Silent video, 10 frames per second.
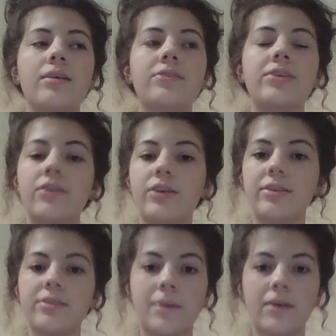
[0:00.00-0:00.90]

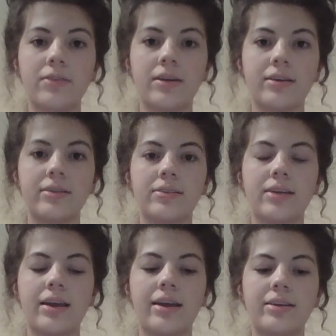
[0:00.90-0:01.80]
serious about things,
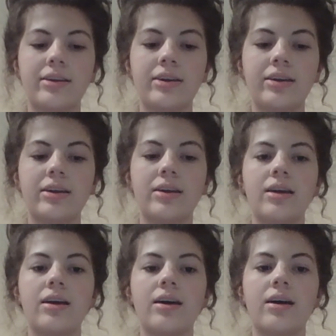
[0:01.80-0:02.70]
and he
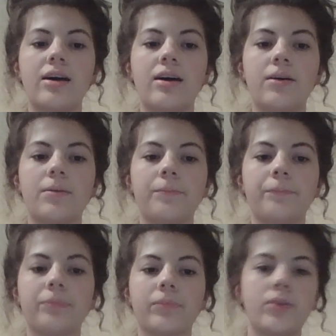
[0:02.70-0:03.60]

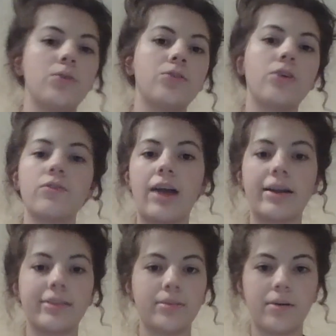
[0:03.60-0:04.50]
knows all the
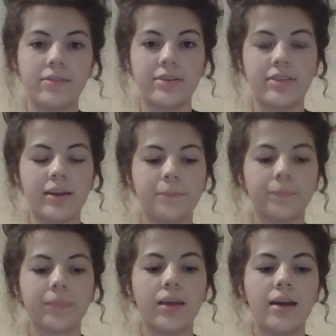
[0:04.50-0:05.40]
facts about everything.
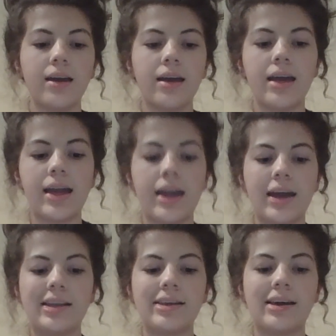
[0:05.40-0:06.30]

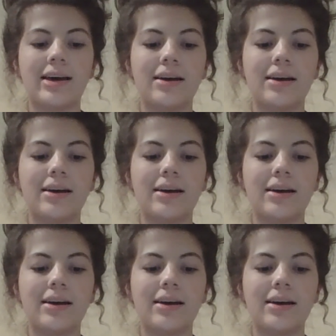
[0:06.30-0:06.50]
And